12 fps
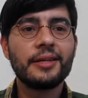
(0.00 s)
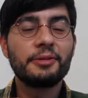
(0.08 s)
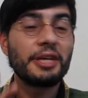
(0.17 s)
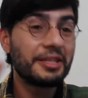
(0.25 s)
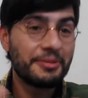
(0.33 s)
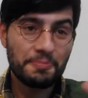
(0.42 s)

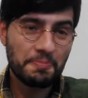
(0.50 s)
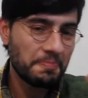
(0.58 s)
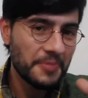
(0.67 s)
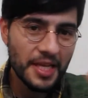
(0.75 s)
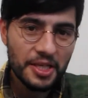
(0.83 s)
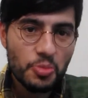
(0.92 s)
Just
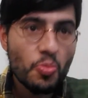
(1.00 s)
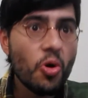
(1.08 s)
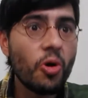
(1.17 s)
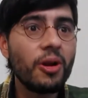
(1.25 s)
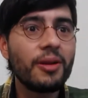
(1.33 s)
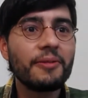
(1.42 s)
a
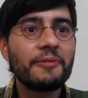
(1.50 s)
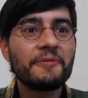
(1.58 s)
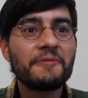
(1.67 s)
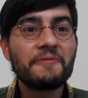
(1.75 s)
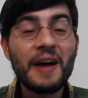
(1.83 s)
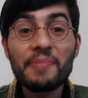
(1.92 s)
small
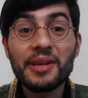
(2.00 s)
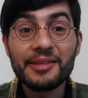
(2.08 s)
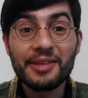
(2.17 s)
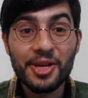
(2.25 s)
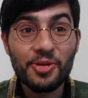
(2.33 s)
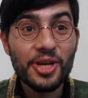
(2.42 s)
family
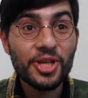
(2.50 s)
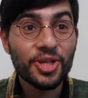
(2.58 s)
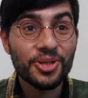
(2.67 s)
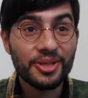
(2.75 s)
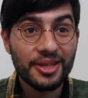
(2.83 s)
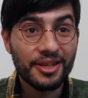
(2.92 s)

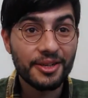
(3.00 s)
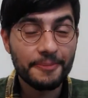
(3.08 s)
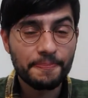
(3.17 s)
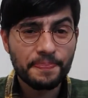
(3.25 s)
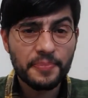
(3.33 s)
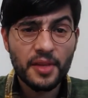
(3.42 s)
digression here.
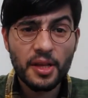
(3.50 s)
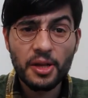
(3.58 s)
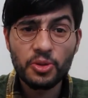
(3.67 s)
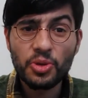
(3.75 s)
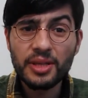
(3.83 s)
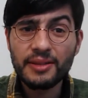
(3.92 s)

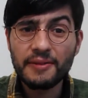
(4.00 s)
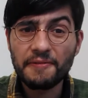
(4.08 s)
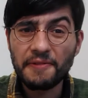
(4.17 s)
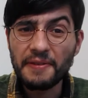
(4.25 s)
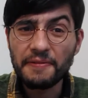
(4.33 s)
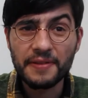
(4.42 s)
During the
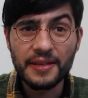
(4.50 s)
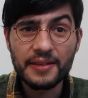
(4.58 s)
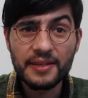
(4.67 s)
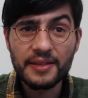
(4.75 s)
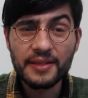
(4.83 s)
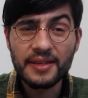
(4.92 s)

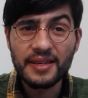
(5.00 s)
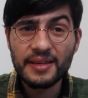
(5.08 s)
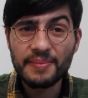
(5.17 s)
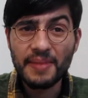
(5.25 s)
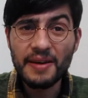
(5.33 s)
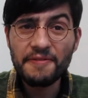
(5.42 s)
50s,
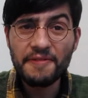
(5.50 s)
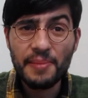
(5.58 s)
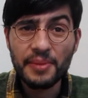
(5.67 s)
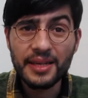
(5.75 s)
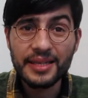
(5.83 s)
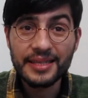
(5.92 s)
my
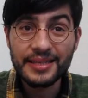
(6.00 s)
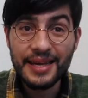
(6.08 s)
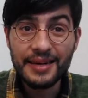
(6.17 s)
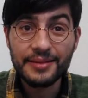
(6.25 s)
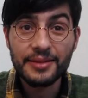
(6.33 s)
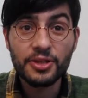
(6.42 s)
family
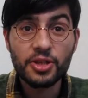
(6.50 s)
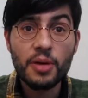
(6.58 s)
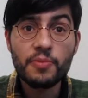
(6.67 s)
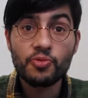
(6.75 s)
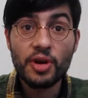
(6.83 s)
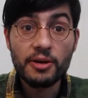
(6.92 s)
started
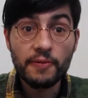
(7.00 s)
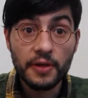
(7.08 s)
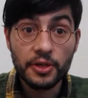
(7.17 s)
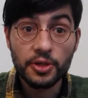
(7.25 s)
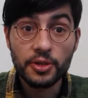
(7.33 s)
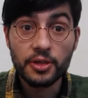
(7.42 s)
some
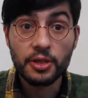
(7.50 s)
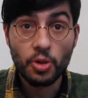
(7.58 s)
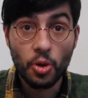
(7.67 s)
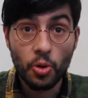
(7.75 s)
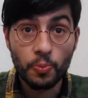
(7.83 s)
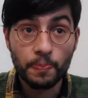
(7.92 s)
renovations at
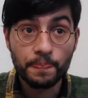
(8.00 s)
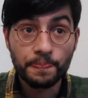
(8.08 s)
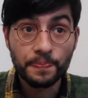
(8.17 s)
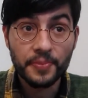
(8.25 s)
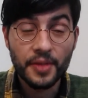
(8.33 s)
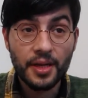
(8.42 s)
home.
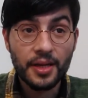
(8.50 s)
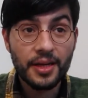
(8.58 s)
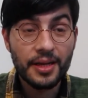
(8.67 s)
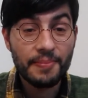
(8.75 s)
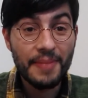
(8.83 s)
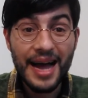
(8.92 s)

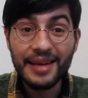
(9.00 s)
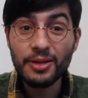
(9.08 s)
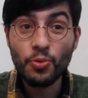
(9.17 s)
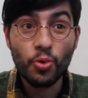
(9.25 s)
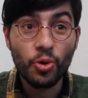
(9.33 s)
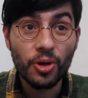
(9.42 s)
Behind a
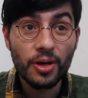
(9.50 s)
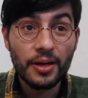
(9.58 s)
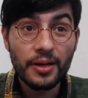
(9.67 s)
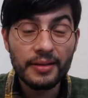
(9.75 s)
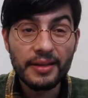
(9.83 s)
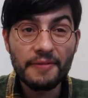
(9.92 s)
wall,
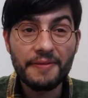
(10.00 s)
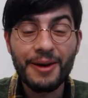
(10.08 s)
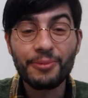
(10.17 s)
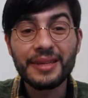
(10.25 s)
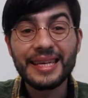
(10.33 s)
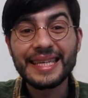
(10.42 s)
they
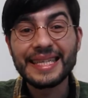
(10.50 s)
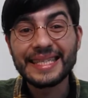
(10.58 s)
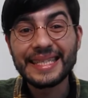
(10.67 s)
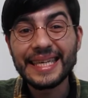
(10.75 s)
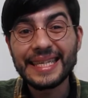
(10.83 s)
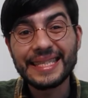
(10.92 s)
found
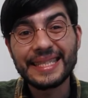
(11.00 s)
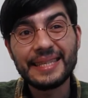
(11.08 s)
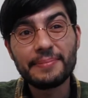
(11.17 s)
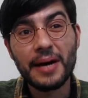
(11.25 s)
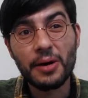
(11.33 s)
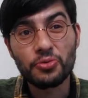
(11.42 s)
60
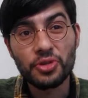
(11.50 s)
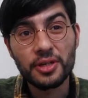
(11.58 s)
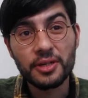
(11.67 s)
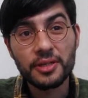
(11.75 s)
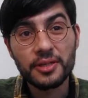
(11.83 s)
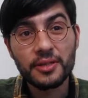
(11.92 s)

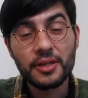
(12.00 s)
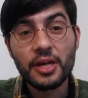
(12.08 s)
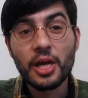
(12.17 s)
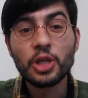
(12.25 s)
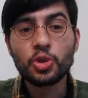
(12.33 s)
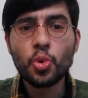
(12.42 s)
Mausers,
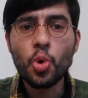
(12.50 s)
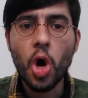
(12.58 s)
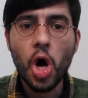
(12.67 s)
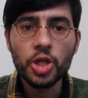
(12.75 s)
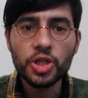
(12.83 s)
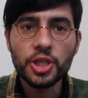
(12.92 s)
2
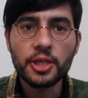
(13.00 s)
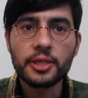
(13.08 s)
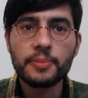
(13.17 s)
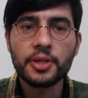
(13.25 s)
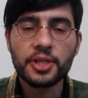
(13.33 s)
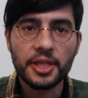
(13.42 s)
Hotchkiss
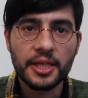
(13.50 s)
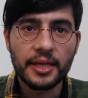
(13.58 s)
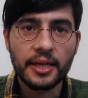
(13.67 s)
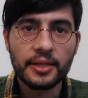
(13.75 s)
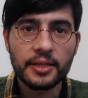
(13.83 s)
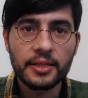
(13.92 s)
machine
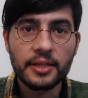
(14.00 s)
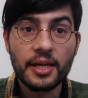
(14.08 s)
guns,